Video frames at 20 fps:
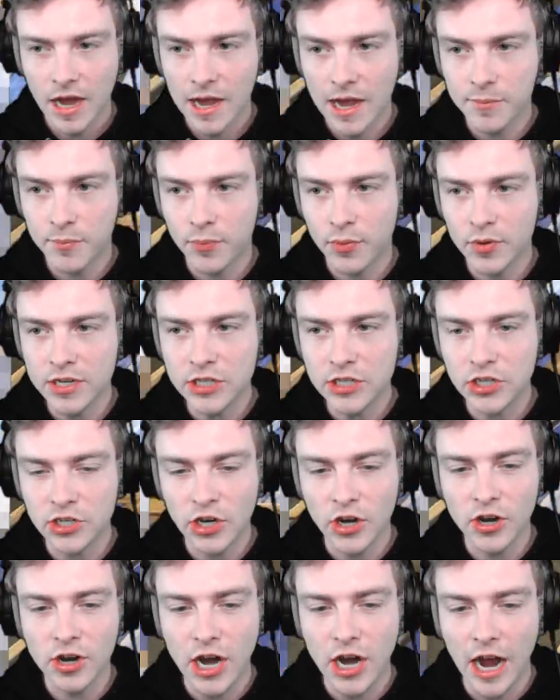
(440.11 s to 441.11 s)
I'm pretty
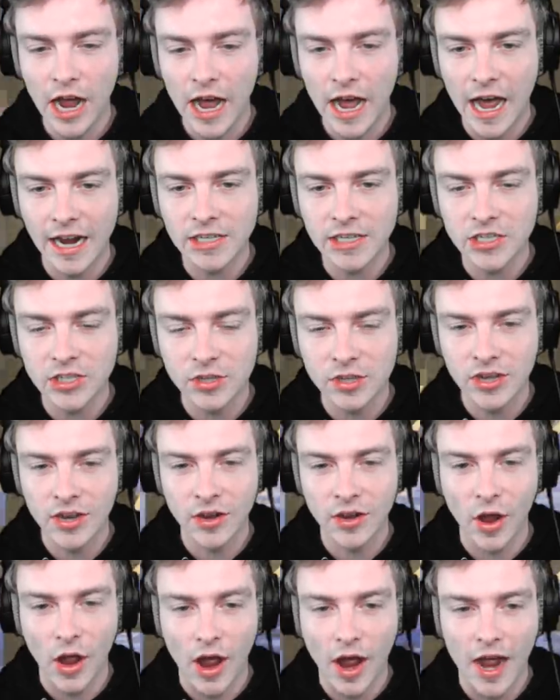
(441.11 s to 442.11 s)
sure I just
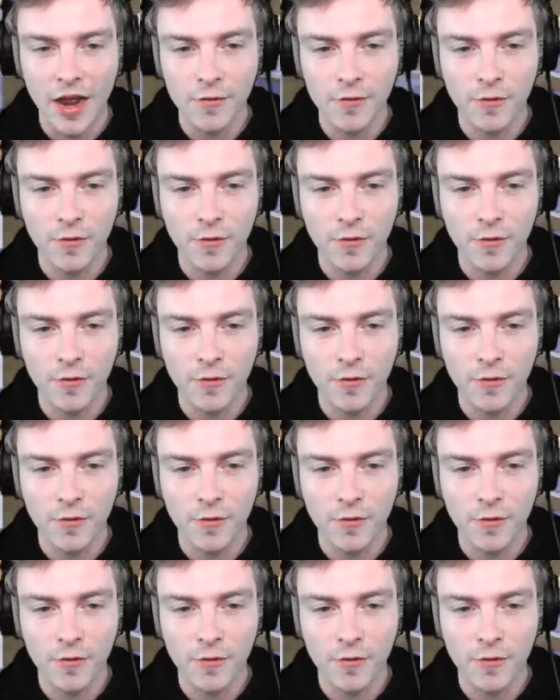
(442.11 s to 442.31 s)
I